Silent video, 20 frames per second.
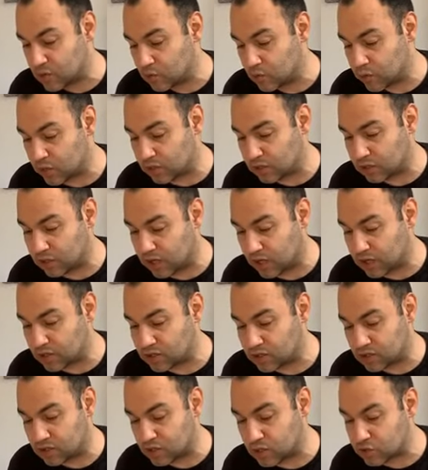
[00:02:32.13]
will
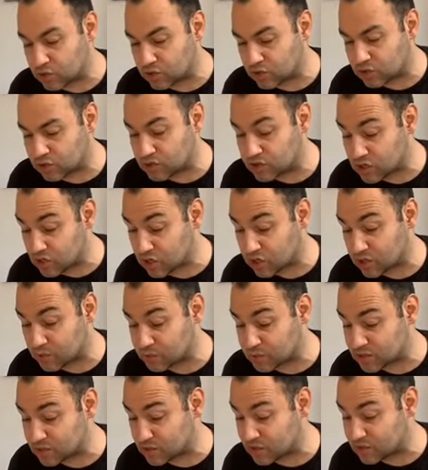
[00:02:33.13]
under no
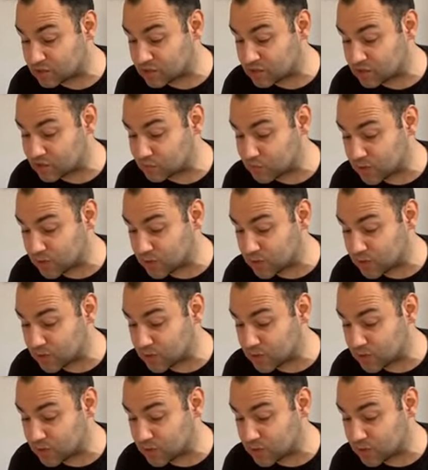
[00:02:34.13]
circumstances